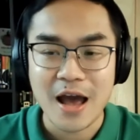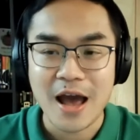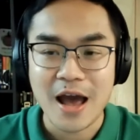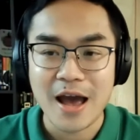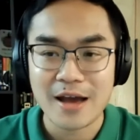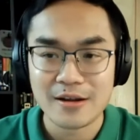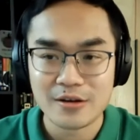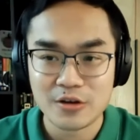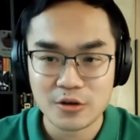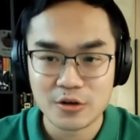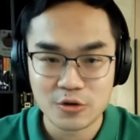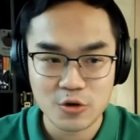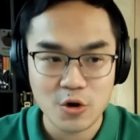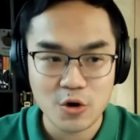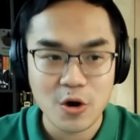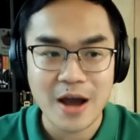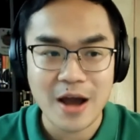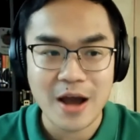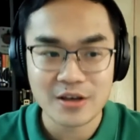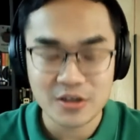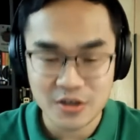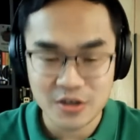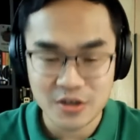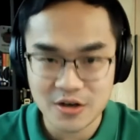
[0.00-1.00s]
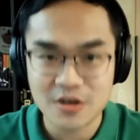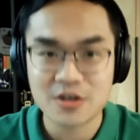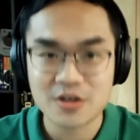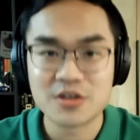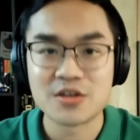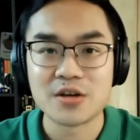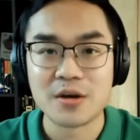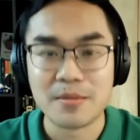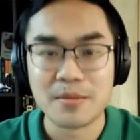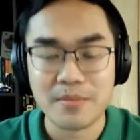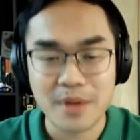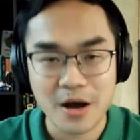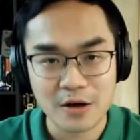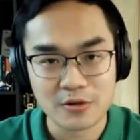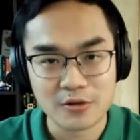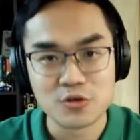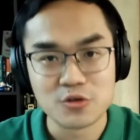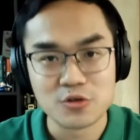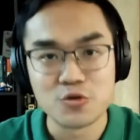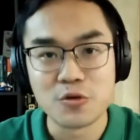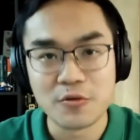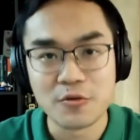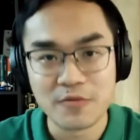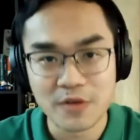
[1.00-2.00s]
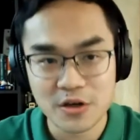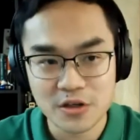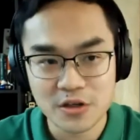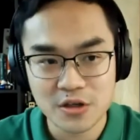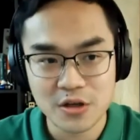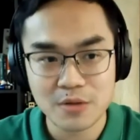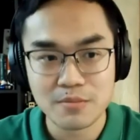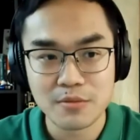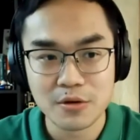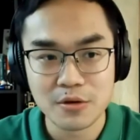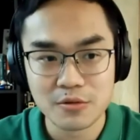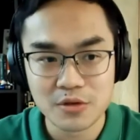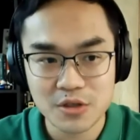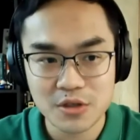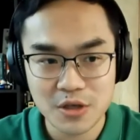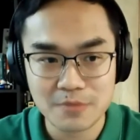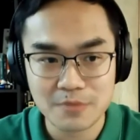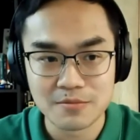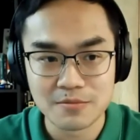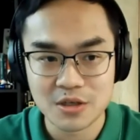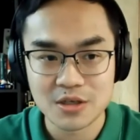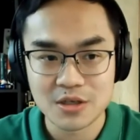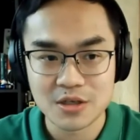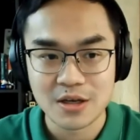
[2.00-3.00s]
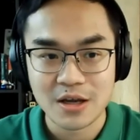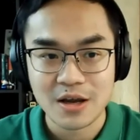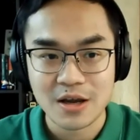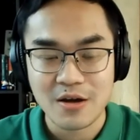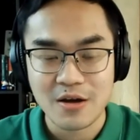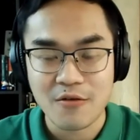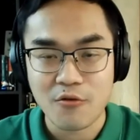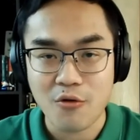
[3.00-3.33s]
and your ideas about university museums